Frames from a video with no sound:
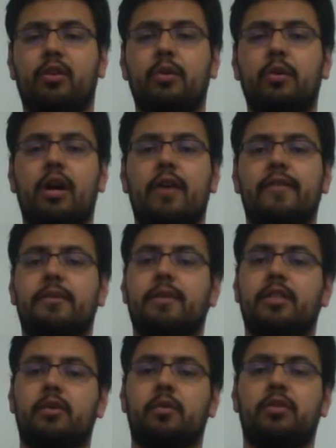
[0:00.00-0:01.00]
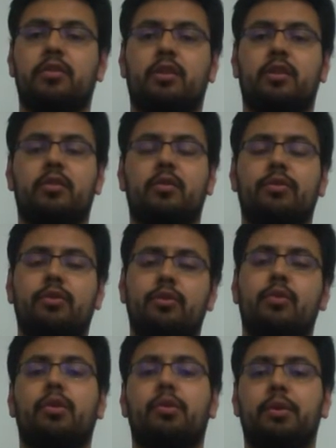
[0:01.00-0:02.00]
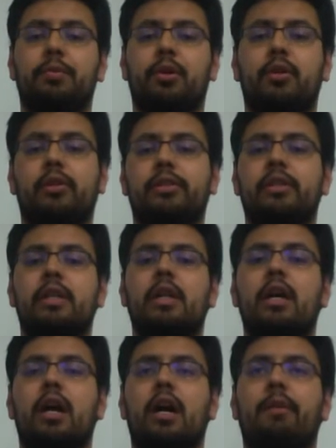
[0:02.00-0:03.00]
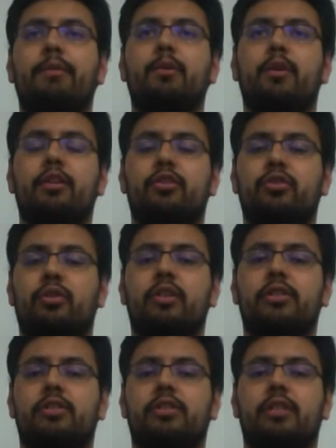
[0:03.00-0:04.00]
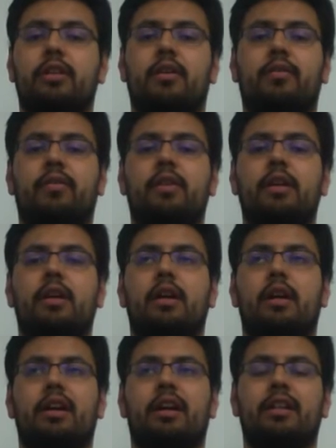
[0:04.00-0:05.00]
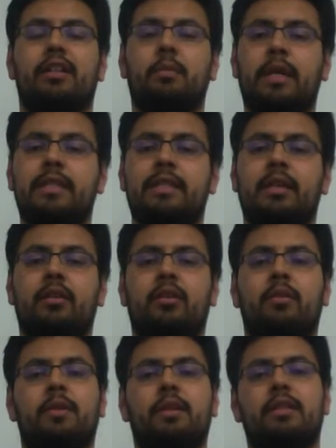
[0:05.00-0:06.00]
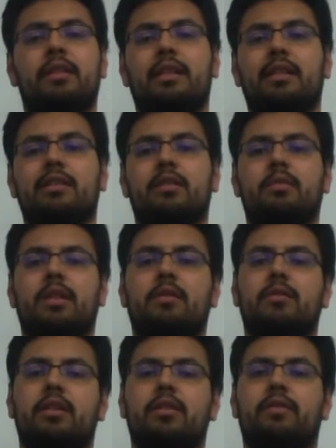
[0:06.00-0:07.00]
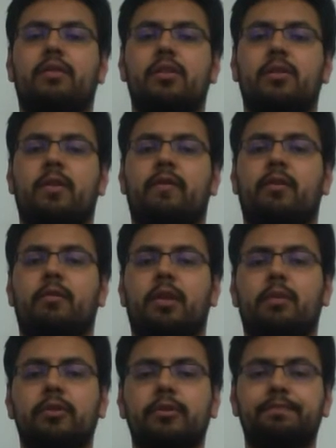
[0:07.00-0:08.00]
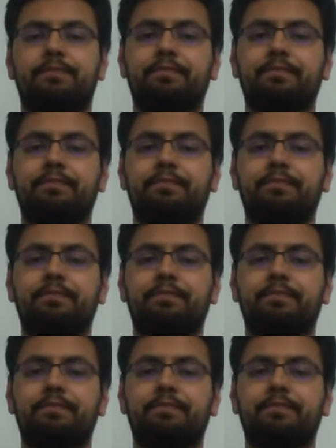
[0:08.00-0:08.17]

you off, especially when you start doing 2 or 3 balls. You want to trust yourself, and it might take a little bit, and that sometimes gets frustrating for people.